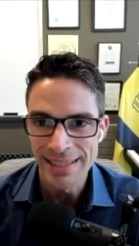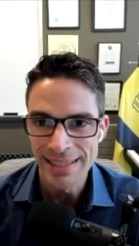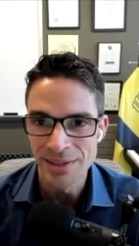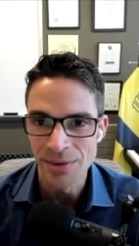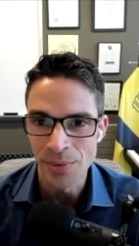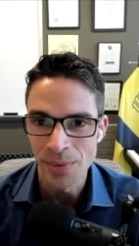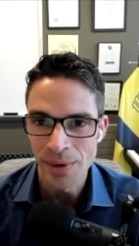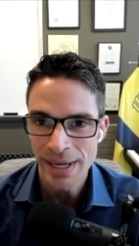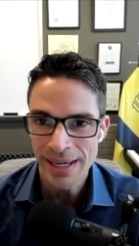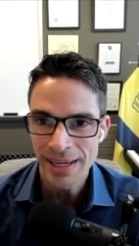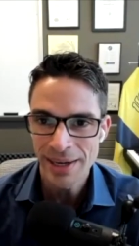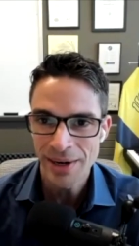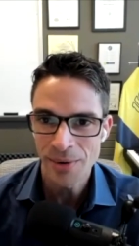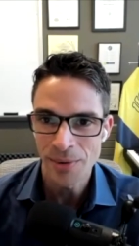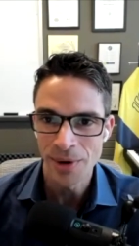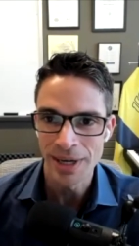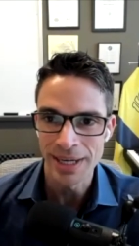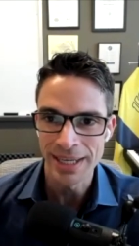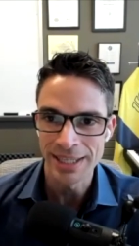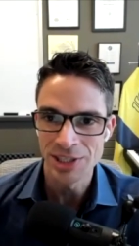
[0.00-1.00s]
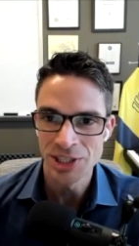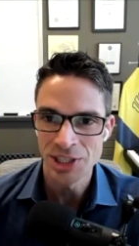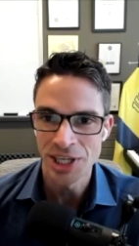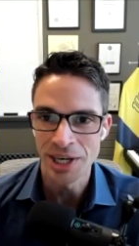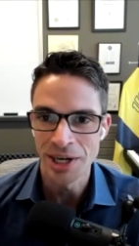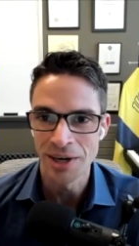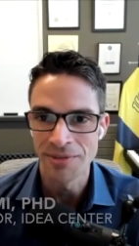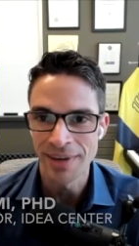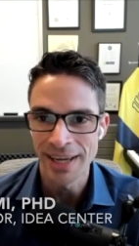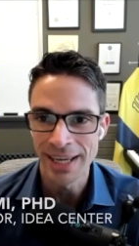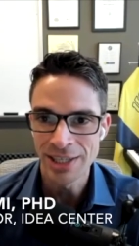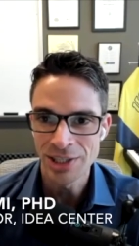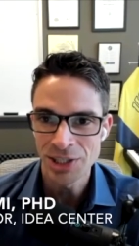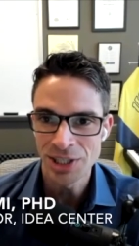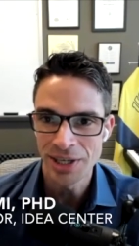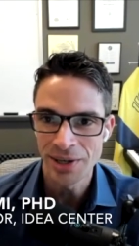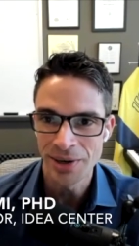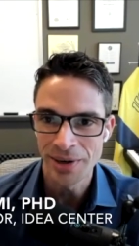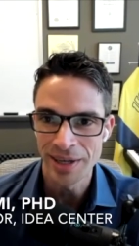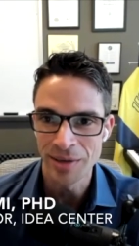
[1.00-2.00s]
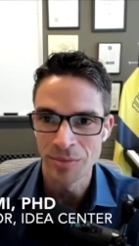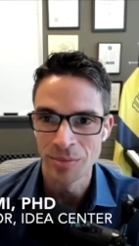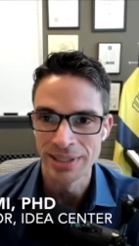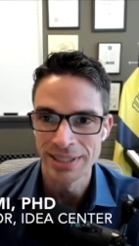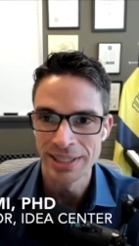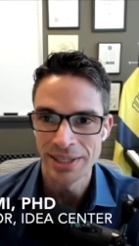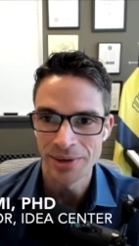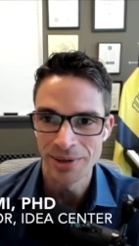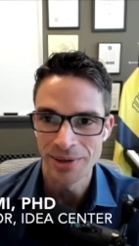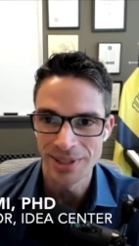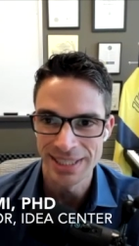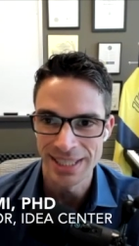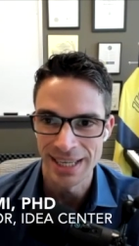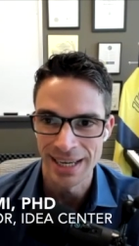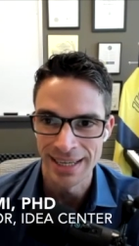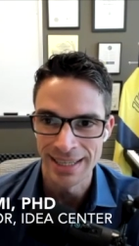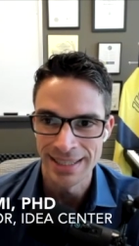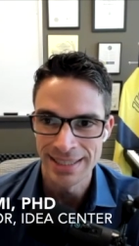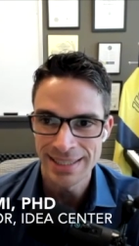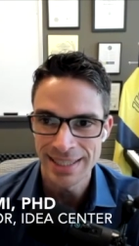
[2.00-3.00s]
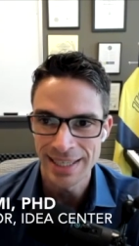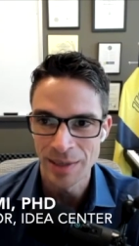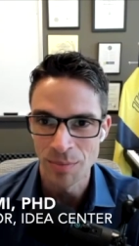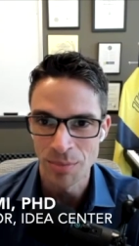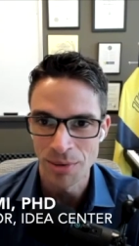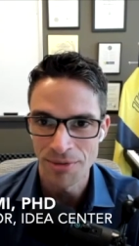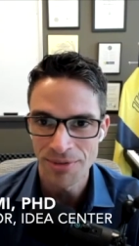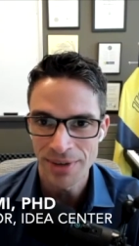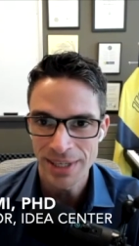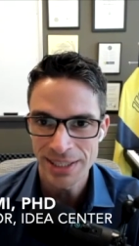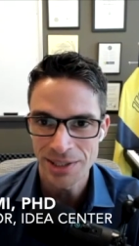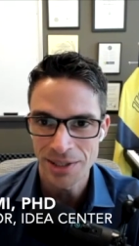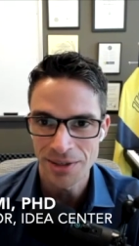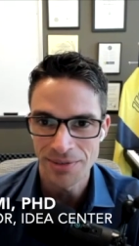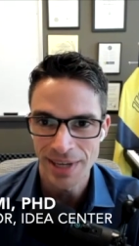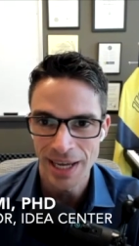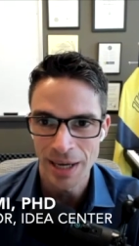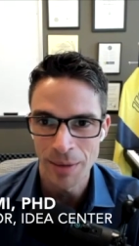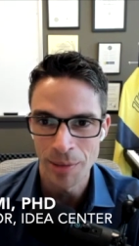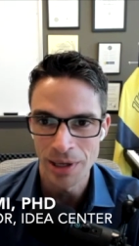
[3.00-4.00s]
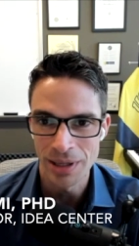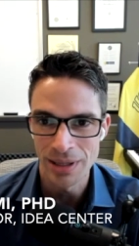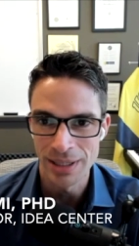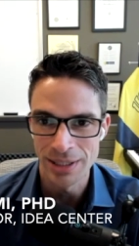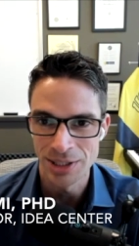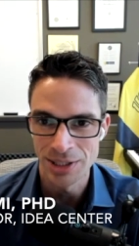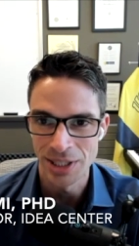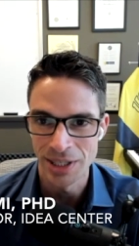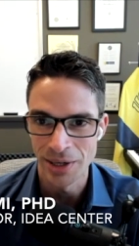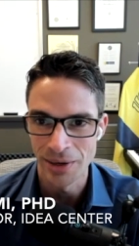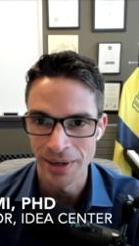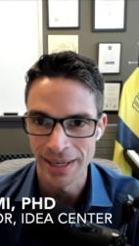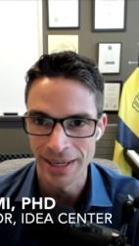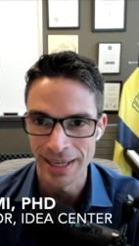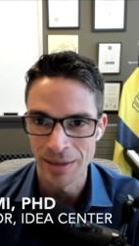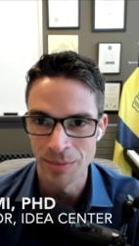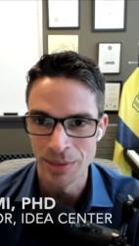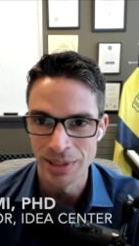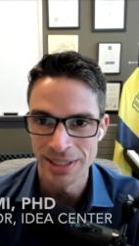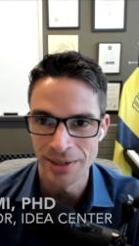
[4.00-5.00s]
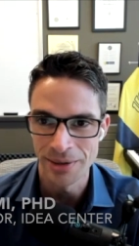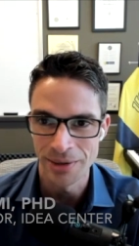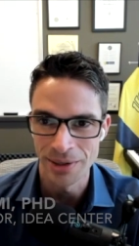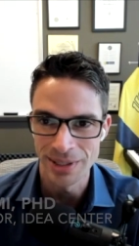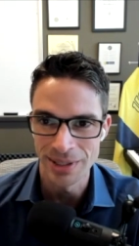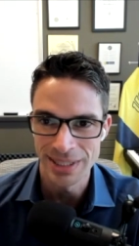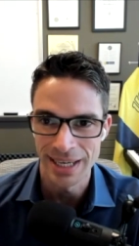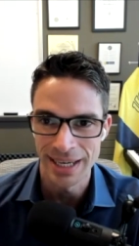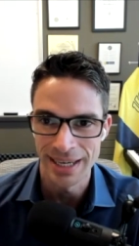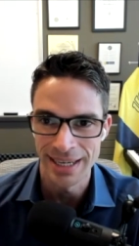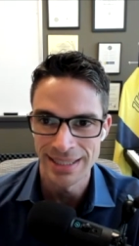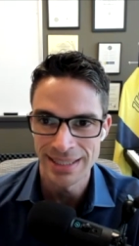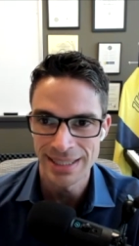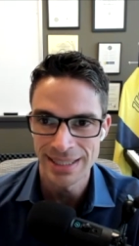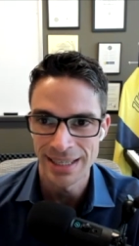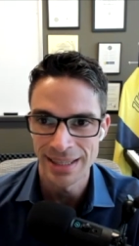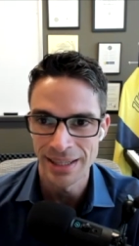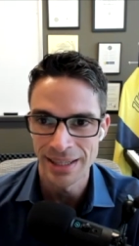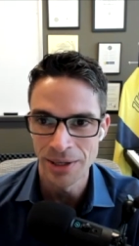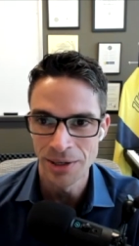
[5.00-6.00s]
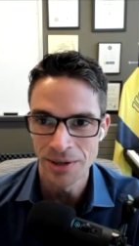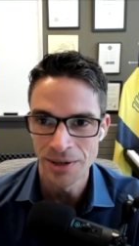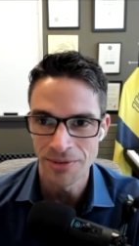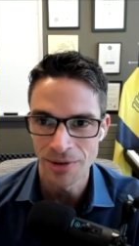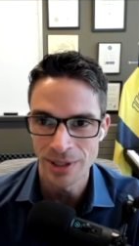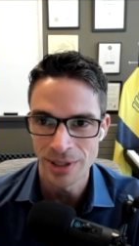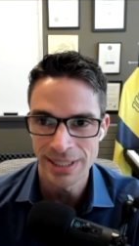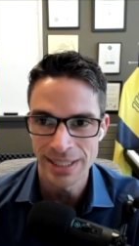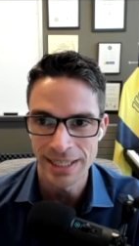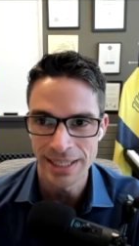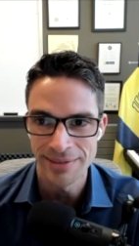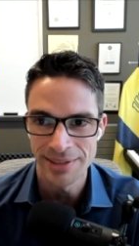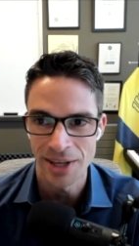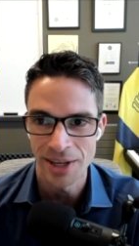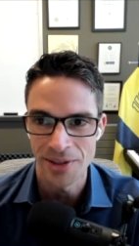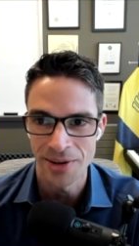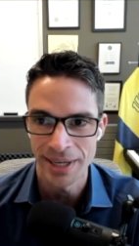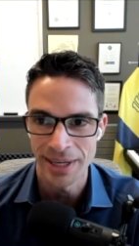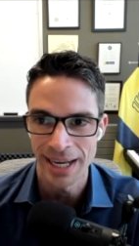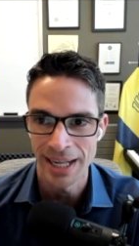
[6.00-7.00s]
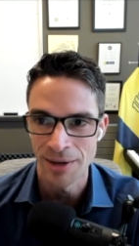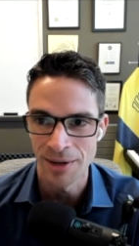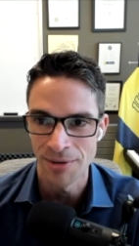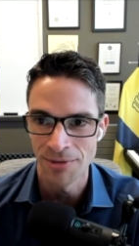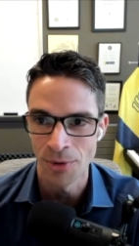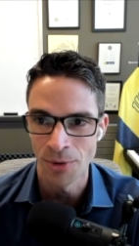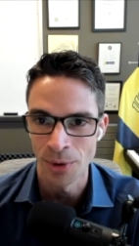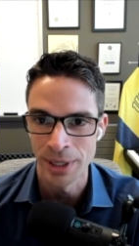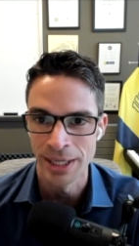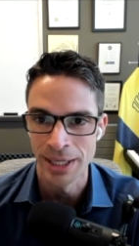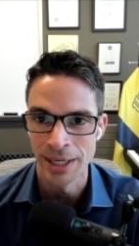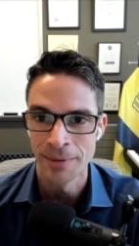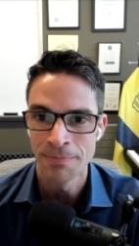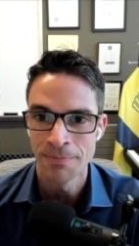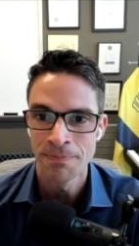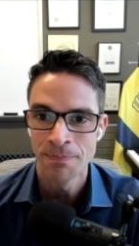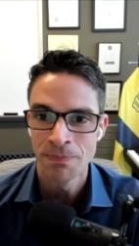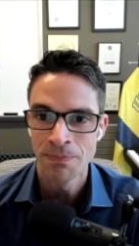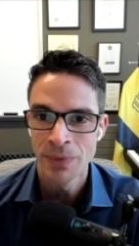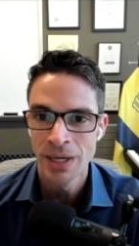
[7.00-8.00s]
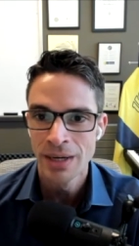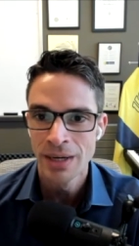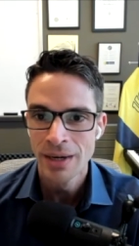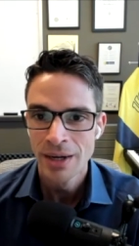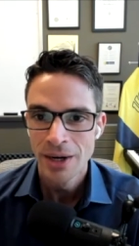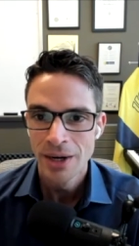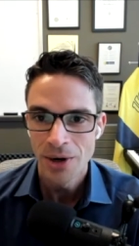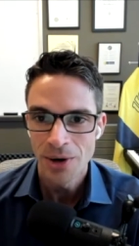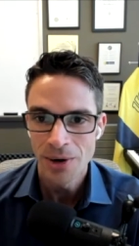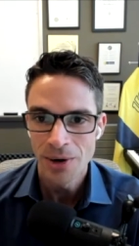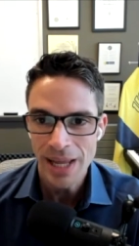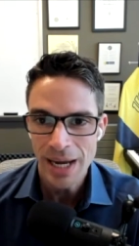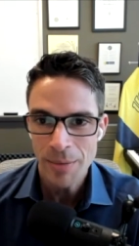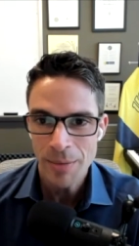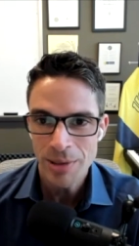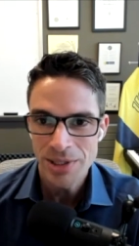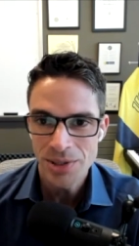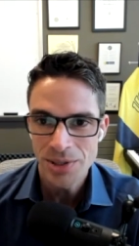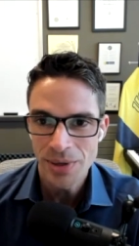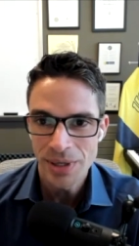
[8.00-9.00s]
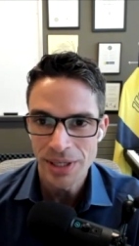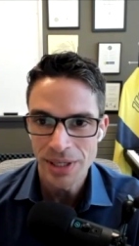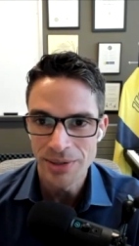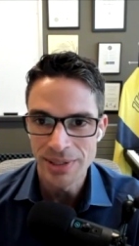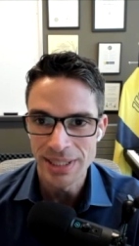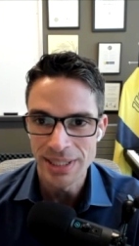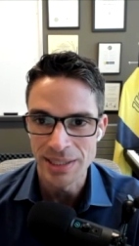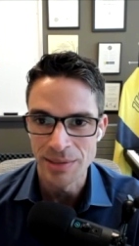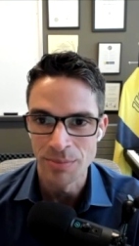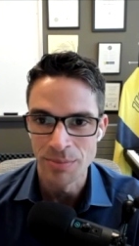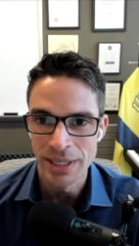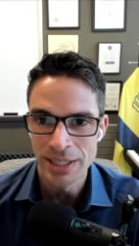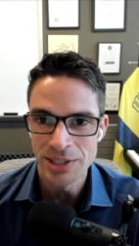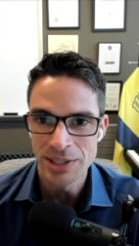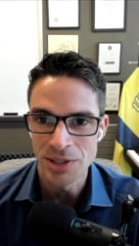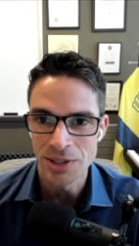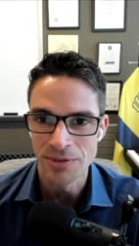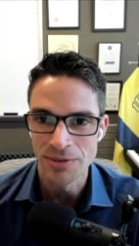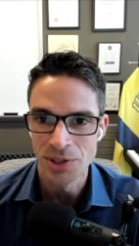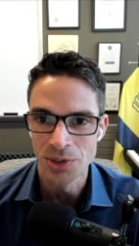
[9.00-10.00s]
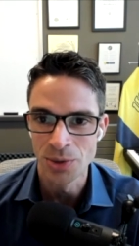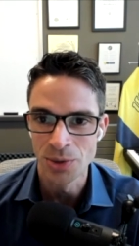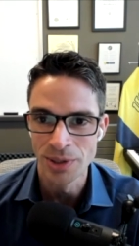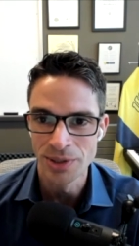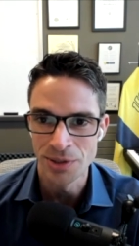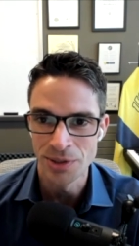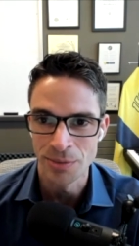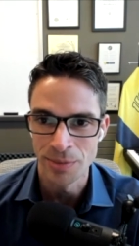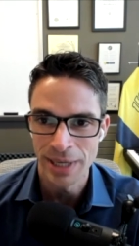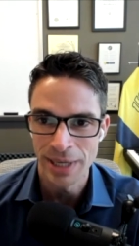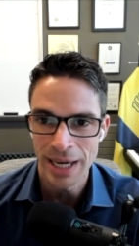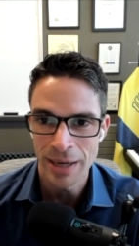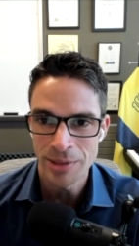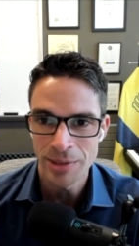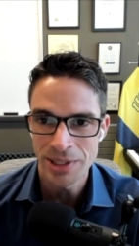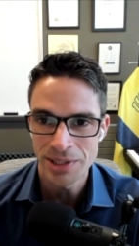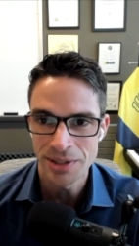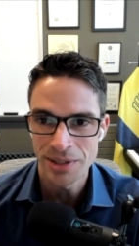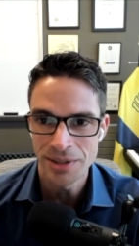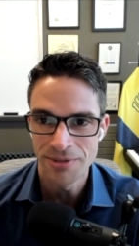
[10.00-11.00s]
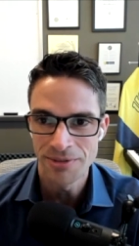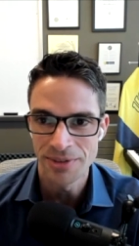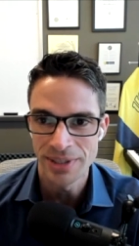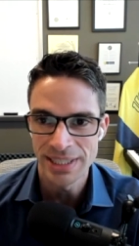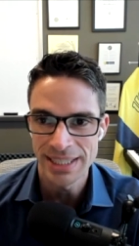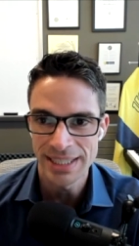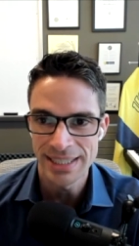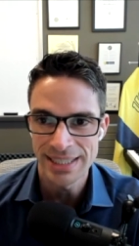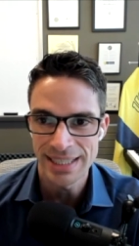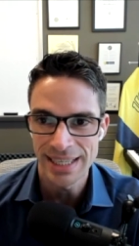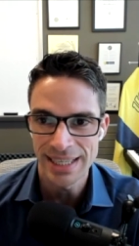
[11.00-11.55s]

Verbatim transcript: is the Ray Irani Chair of Engineering and Material Science and Professor of Chemical Engineering and Material Science at the University of Southern California. Her laboratory uses a mixture of tools from chemistry, physics,